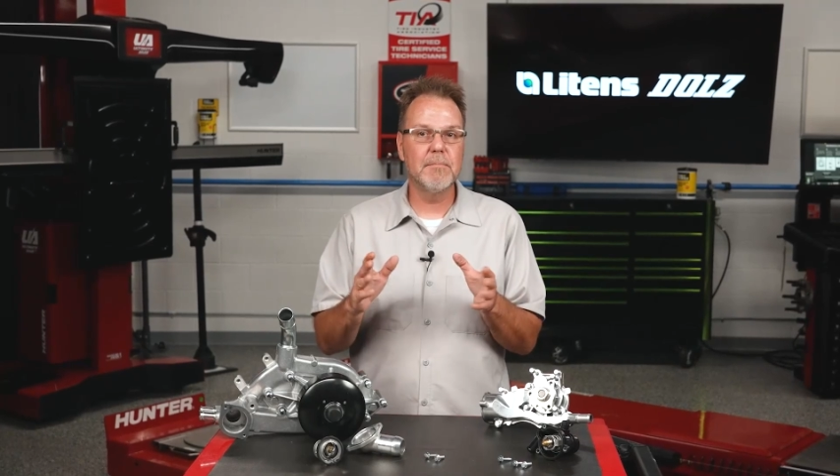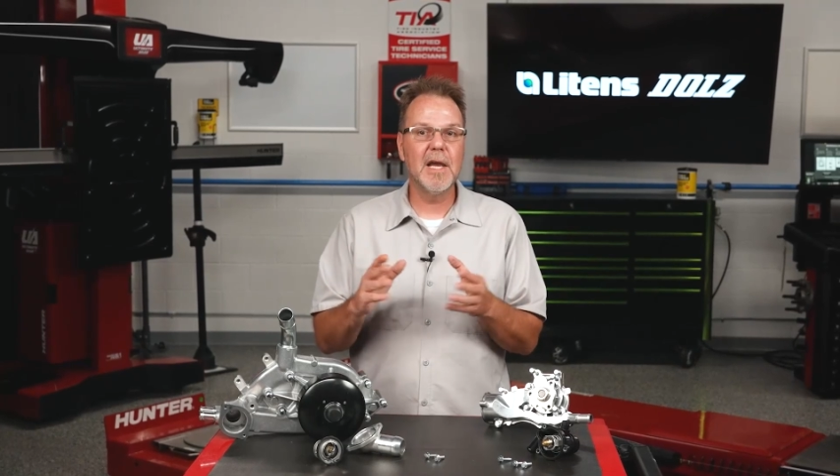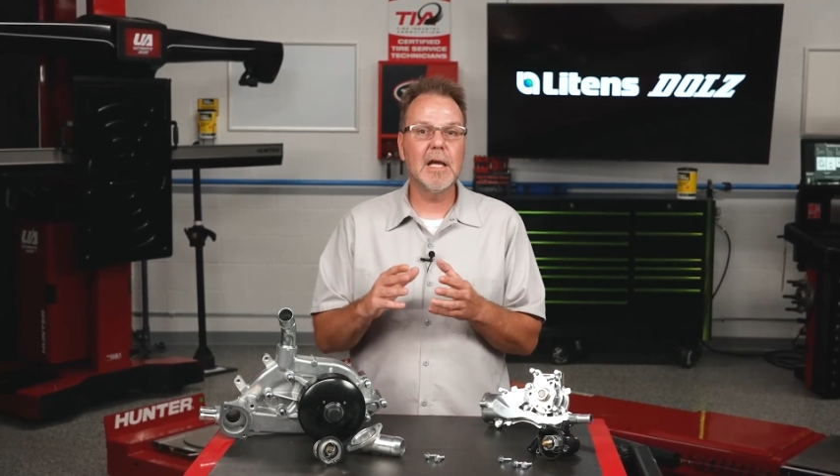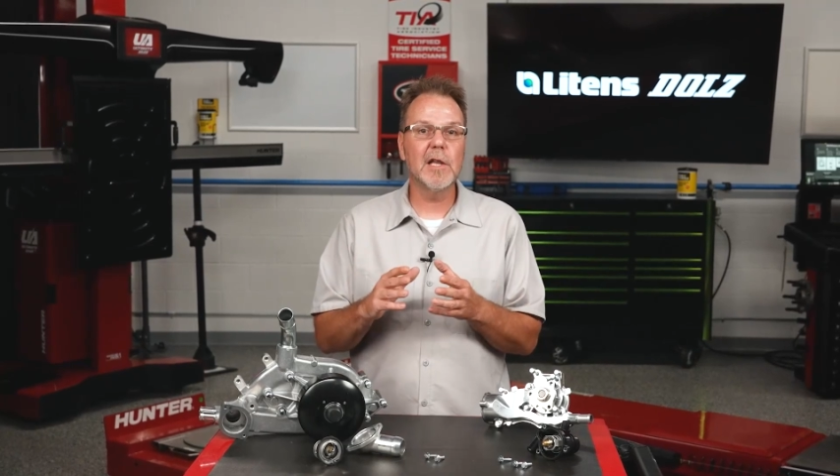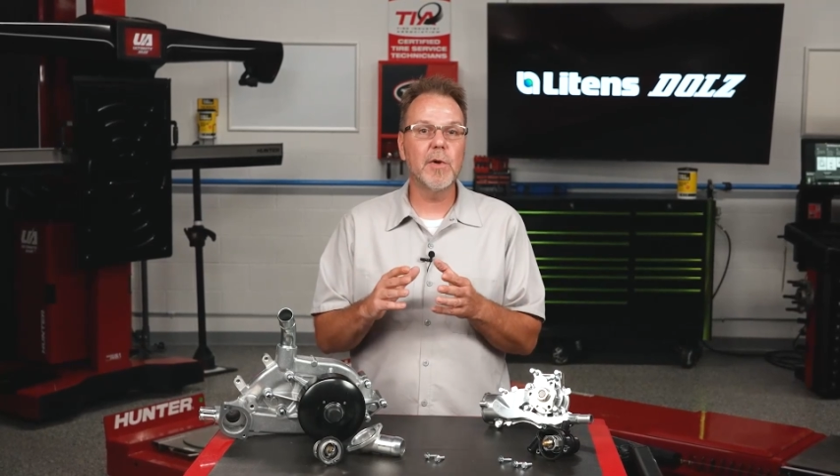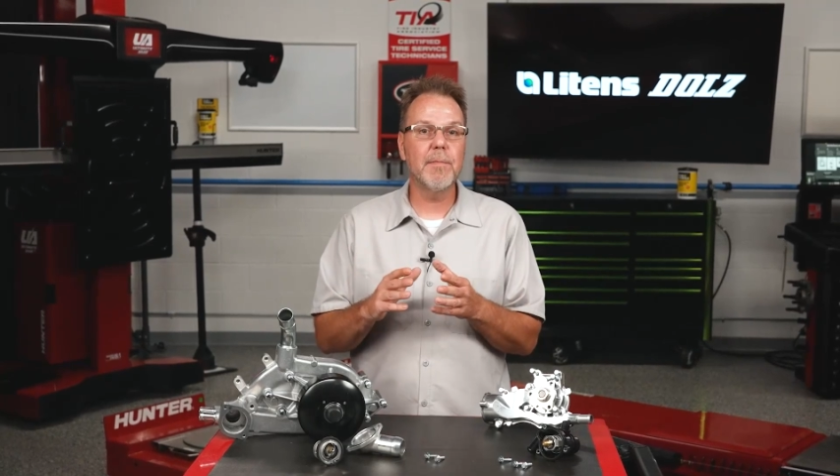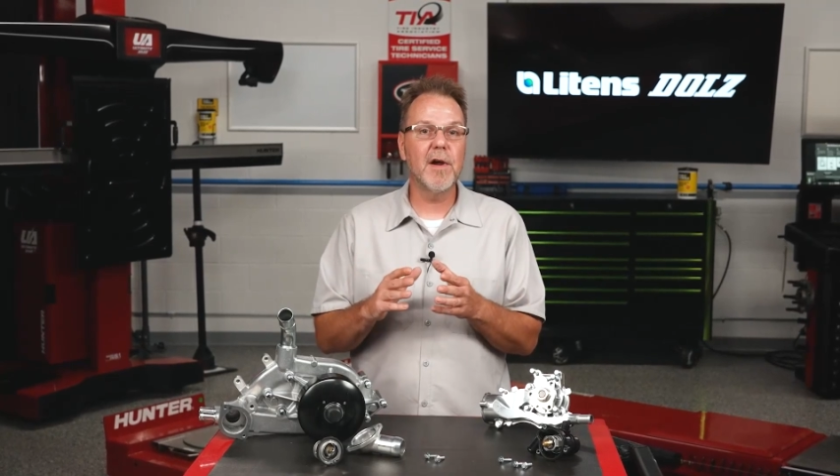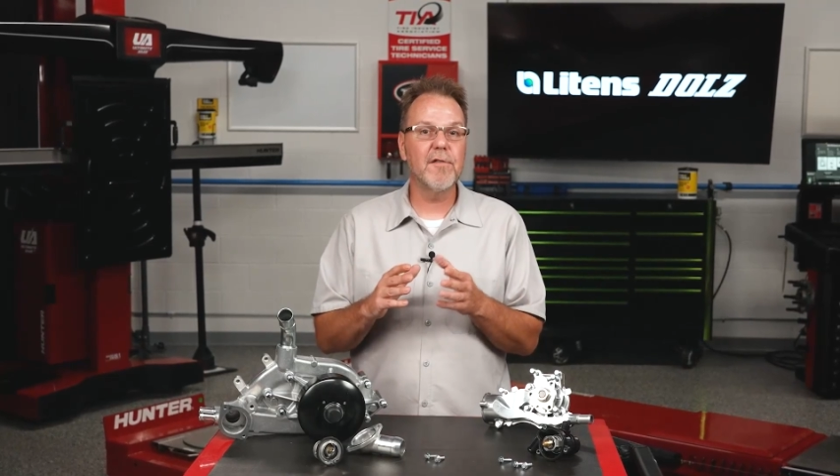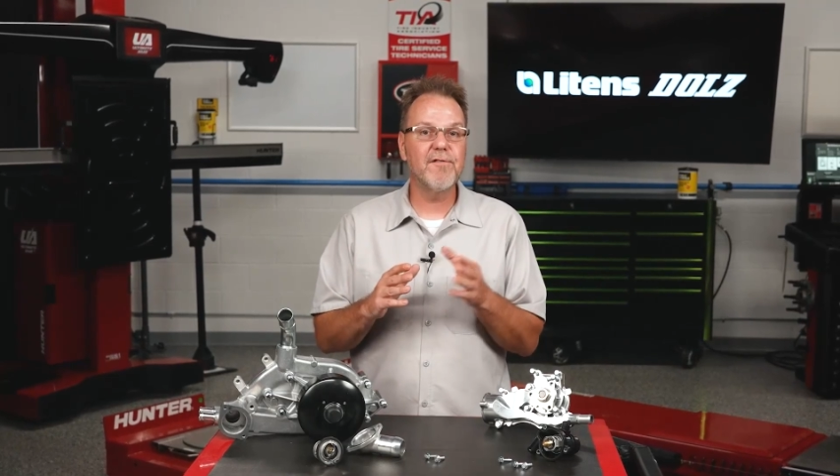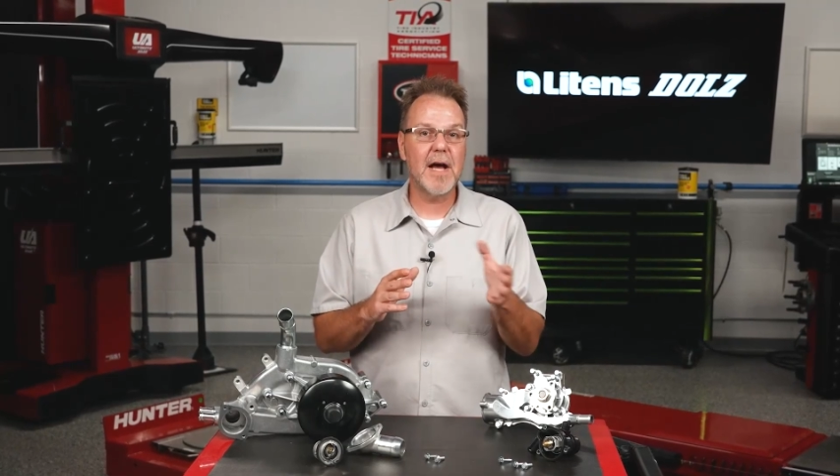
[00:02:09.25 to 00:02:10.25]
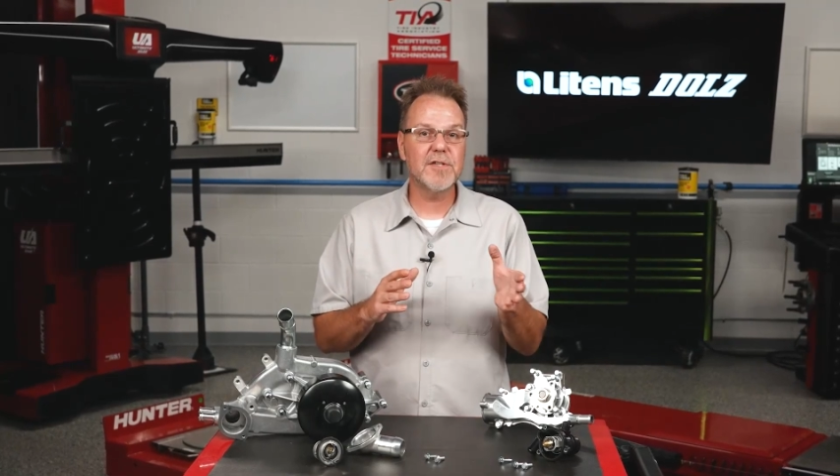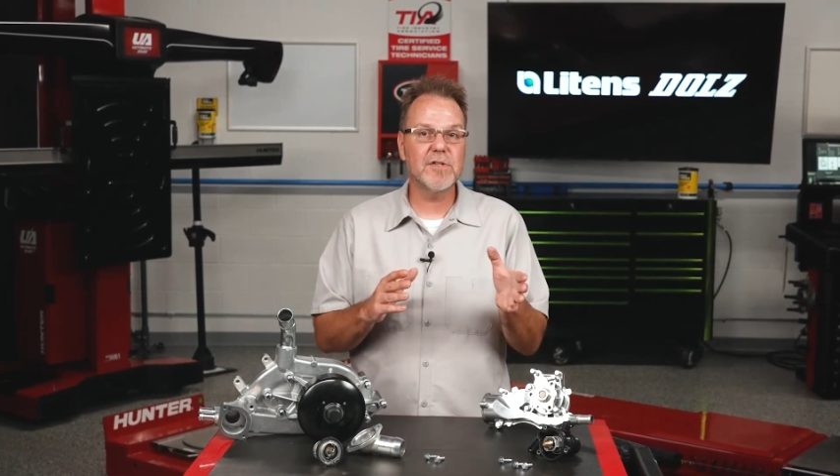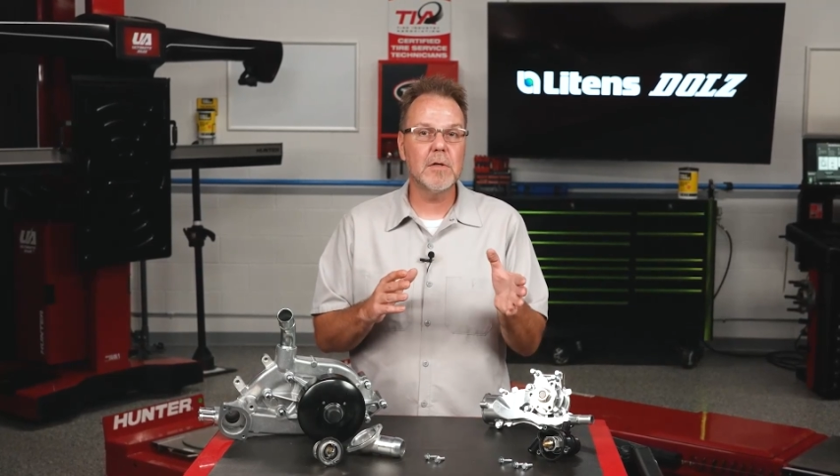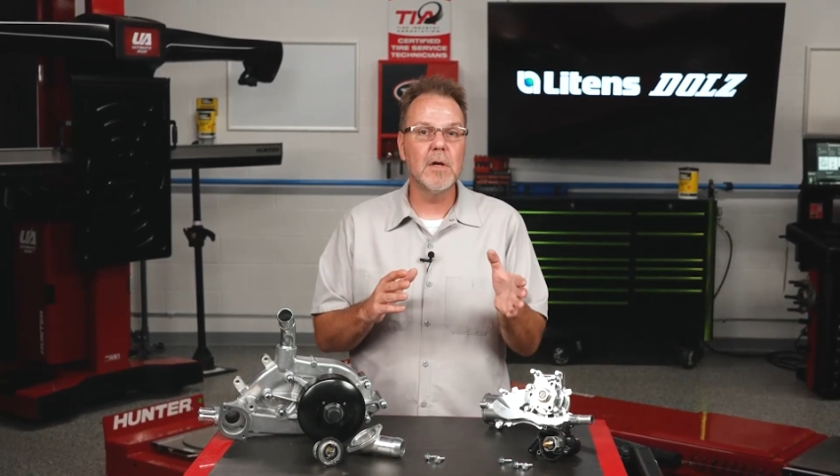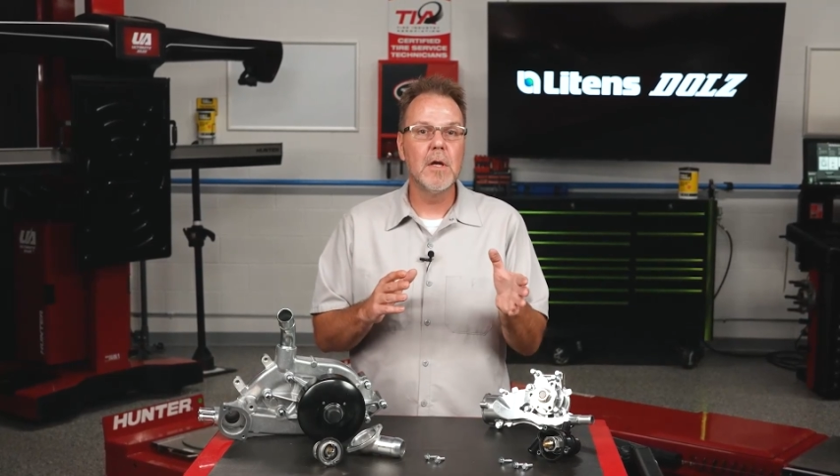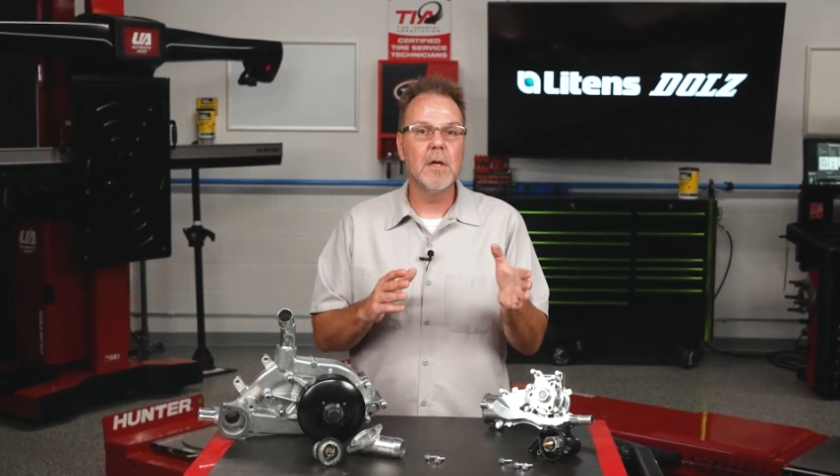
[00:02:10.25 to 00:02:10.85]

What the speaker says: making the repair faster,